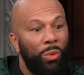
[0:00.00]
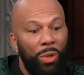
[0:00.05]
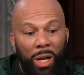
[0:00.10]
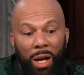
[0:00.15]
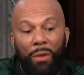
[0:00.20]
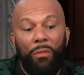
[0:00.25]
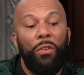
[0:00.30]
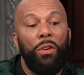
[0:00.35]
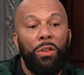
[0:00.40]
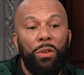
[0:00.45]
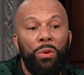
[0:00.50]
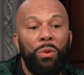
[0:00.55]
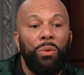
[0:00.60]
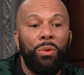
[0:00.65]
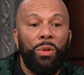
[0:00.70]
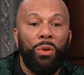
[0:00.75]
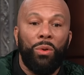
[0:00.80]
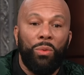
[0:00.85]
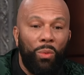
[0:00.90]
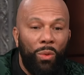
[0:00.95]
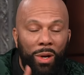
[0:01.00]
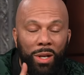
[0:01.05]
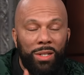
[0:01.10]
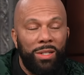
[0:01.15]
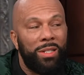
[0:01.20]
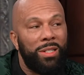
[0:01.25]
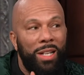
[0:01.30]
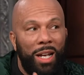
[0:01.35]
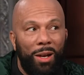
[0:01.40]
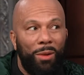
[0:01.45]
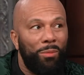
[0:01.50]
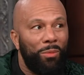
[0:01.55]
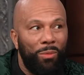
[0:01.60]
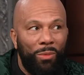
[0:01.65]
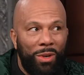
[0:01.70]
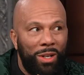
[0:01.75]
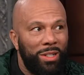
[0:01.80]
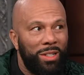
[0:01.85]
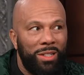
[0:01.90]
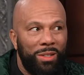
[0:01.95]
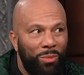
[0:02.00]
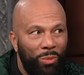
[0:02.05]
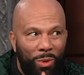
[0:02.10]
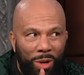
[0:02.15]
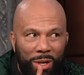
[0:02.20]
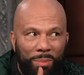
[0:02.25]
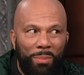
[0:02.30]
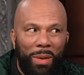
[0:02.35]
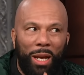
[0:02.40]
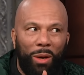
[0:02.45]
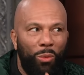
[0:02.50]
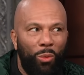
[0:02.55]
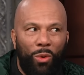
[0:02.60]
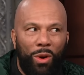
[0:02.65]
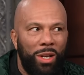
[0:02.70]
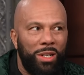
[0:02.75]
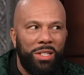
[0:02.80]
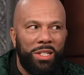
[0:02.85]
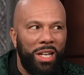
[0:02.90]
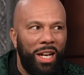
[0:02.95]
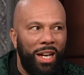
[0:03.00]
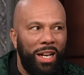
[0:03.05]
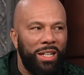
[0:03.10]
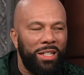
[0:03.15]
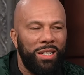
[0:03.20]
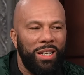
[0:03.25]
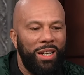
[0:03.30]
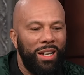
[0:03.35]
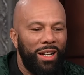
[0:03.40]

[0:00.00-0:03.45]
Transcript: Whatever you do, one step, one, one make one change.